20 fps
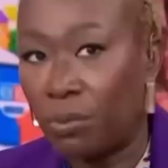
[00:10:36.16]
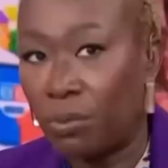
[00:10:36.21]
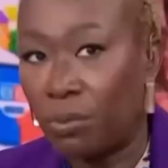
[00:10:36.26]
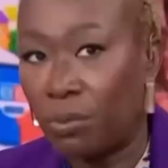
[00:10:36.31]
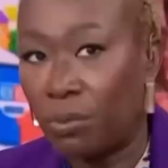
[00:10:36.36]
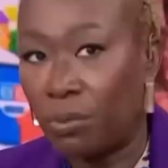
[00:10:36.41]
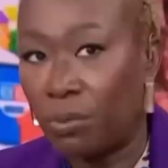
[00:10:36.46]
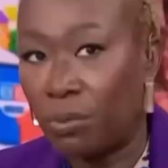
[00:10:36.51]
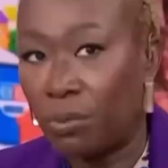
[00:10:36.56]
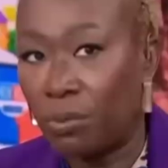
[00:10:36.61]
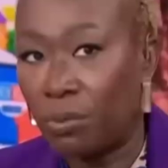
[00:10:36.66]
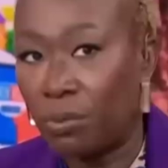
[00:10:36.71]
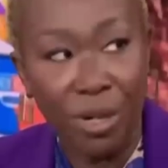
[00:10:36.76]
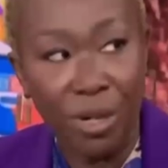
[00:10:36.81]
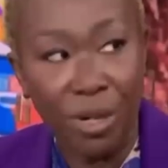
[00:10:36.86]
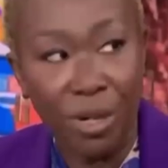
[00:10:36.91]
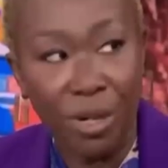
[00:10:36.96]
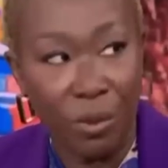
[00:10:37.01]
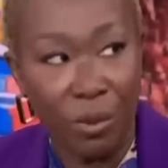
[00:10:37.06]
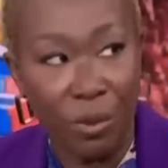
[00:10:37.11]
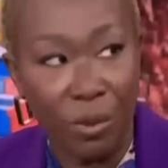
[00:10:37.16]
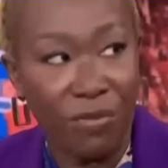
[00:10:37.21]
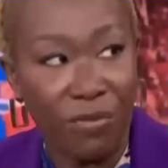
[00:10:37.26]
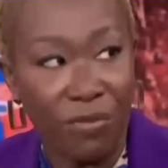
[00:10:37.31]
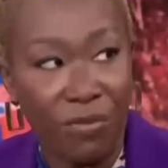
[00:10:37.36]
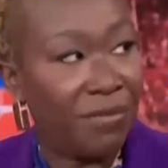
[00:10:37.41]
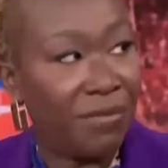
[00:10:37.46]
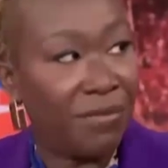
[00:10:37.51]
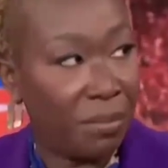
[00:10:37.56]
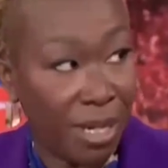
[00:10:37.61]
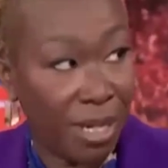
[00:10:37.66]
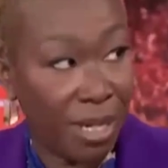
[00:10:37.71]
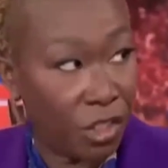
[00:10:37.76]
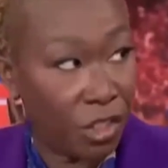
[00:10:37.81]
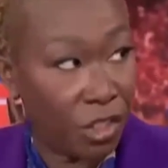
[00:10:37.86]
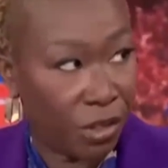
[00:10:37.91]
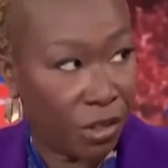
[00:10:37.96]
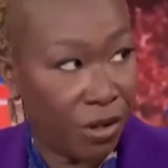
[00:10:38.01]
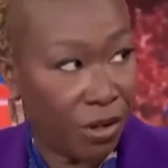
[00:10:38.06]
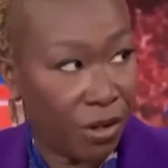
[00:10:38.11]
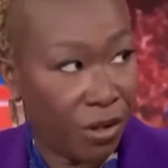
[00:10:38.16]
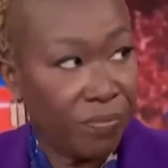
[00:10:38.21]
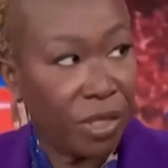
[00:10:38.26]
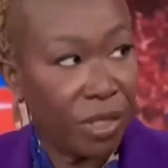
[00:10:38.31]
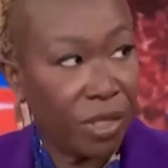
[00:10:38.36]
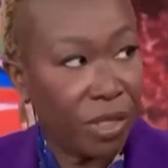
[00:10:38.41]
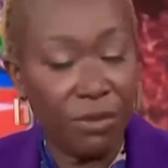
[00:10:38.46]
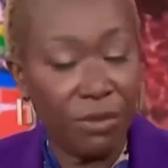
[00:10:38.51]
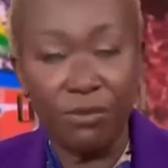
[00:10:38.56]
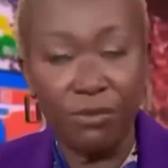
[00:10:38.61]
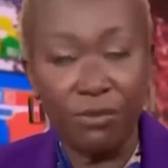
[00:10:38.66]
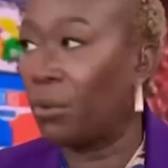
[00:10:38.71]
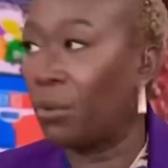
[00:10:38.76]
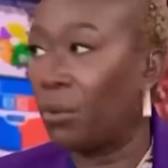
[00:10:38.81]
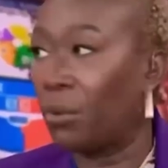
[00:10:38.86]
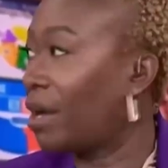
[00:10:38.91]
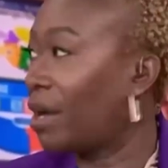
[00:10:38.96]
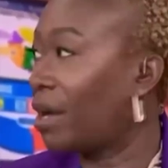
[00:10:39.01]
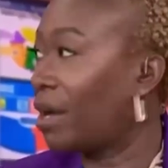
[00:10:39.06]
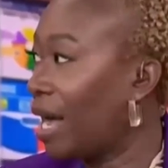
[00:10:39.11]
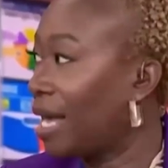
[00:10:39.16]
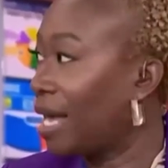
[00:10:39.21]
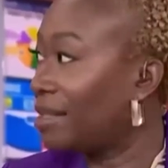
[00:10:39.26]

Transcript: Project 2025 in miniature in Florida.